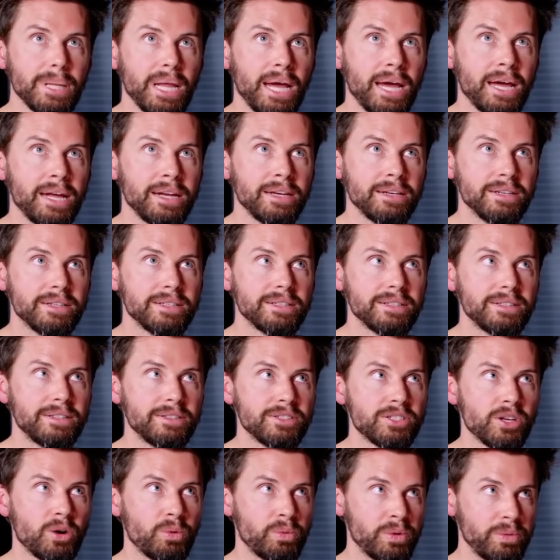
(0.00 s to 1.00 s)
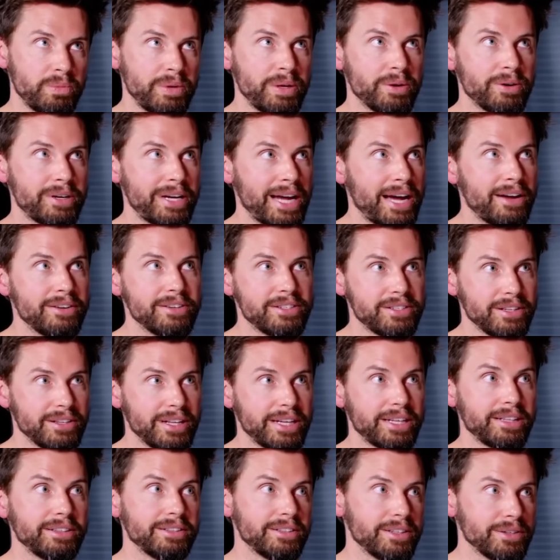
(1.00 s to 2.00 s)
And so when we were down to
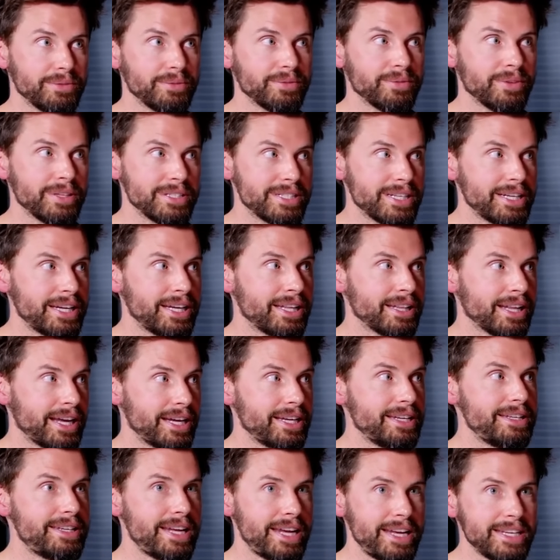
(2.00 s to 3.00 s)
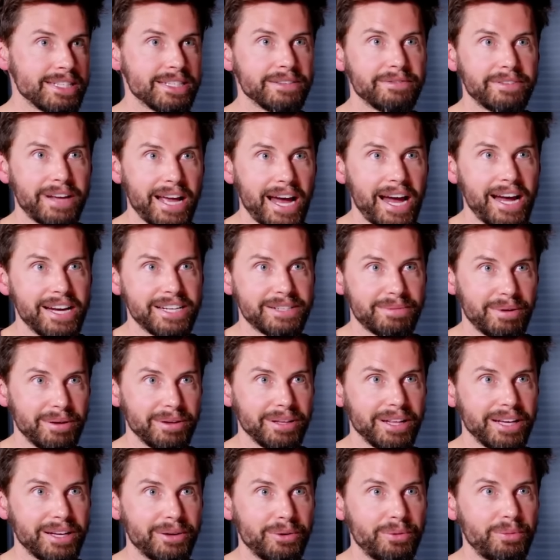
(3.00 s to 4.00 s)
like, once again, like days of cash,
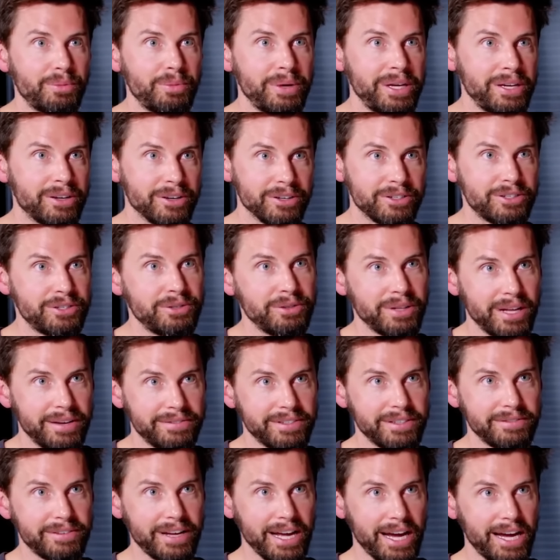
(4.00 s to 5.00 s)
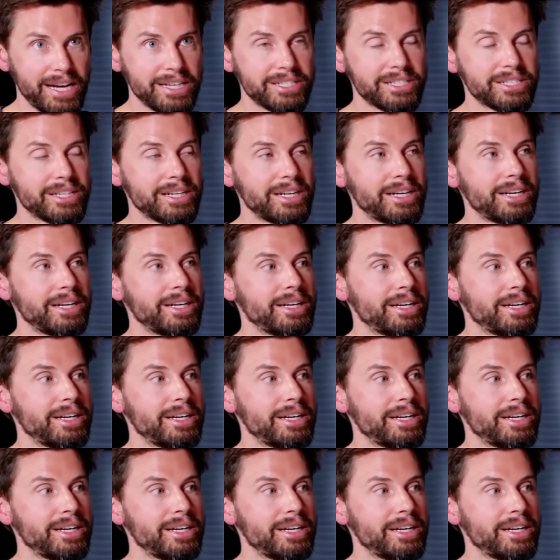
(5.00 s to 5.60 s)
probably like a week or two left of cash,